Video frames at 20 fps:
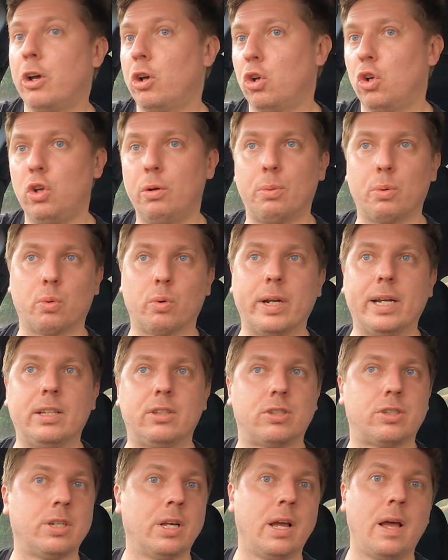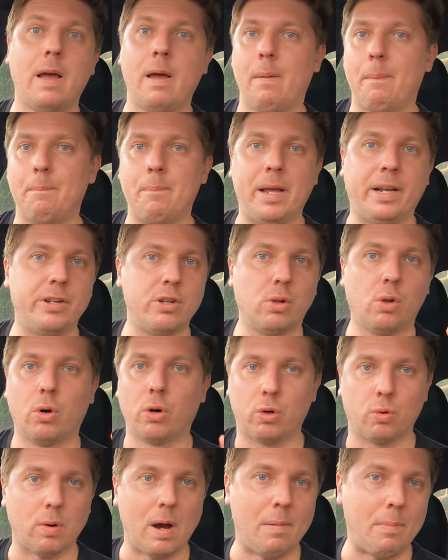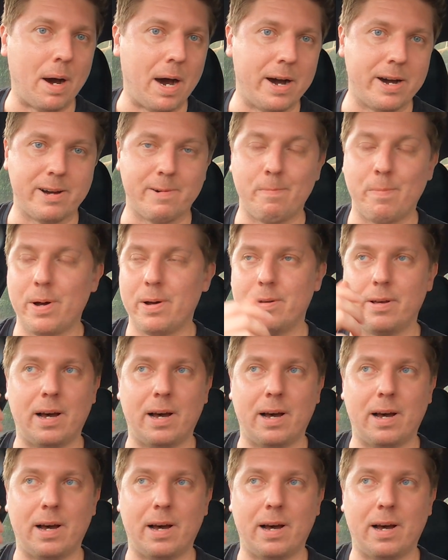Uber Eats, Menulog, Grubhub,